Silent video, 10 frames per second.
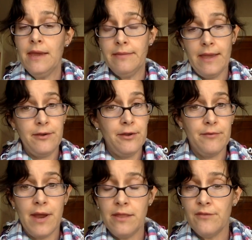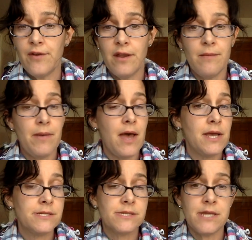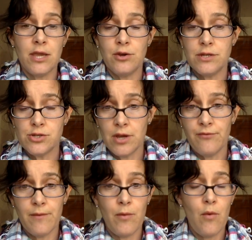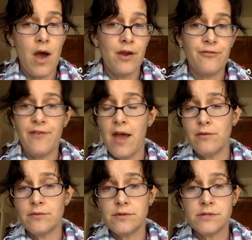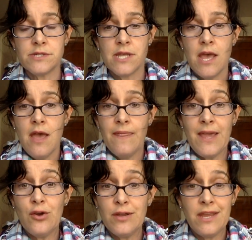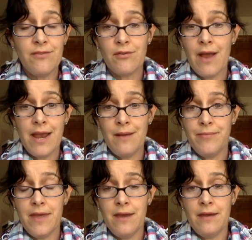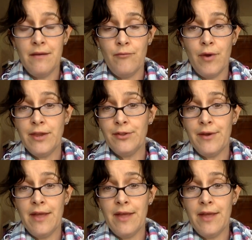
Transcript: They couldn't ride in the front of the bus. They couldn't drink from the water fountains. They couldn't even ride up the regular